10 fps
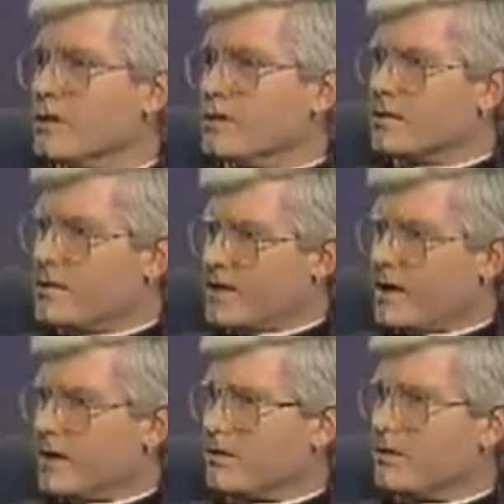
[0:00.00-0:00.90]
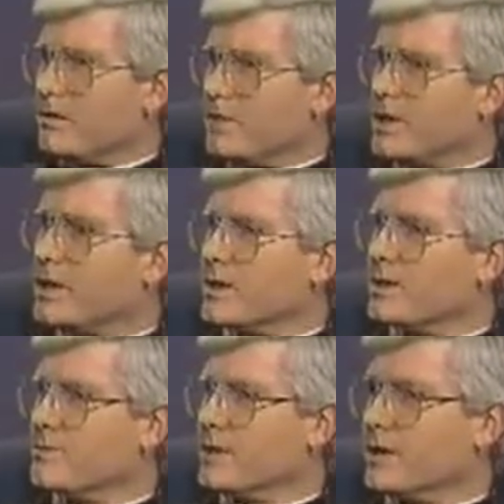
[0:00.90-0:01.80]
the child
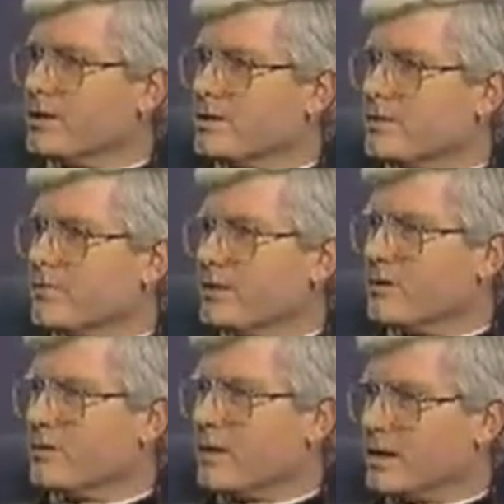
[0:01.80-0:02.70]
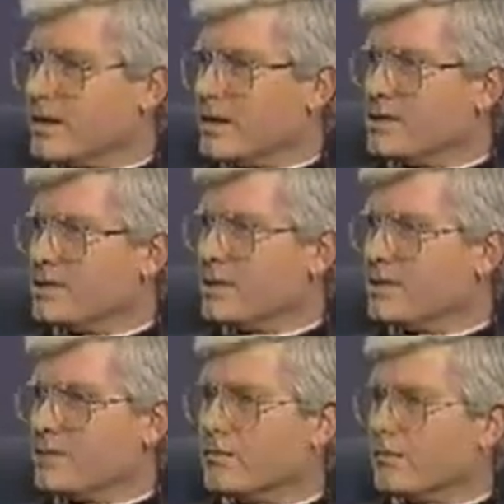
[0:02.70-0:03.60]
immediately begins to form a
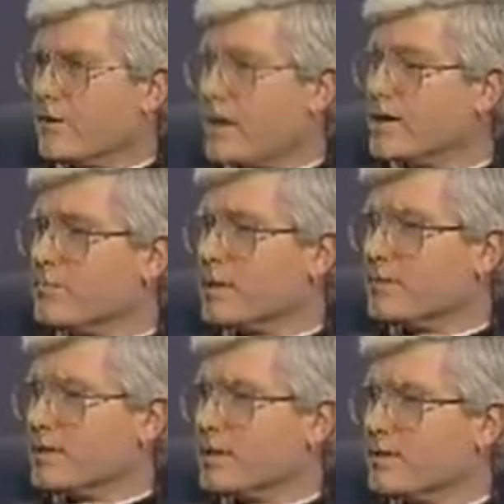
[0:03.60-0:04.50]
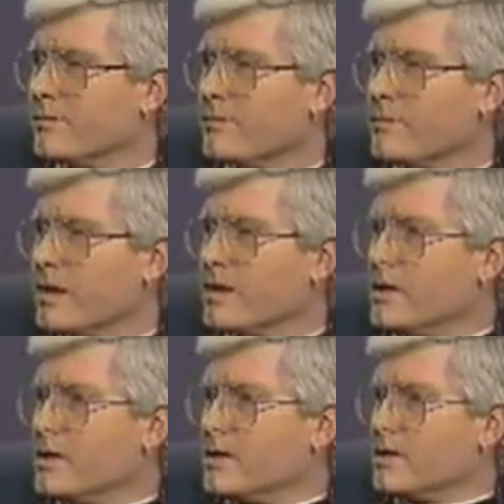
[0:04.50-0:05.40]
concept, however vague it might be,
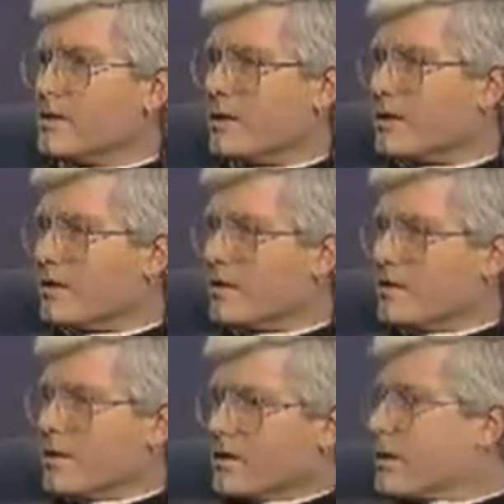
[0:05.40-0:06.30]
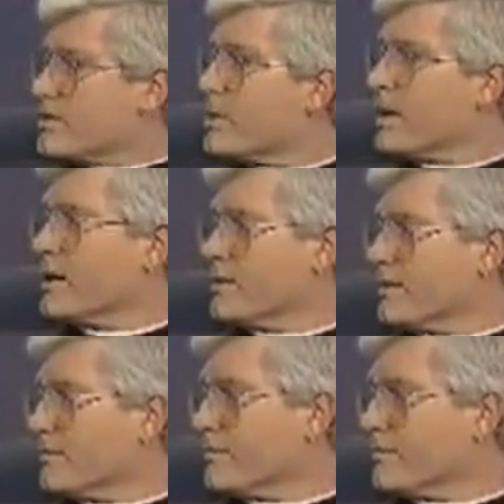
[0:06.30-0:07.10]
that it doesn't mean anything.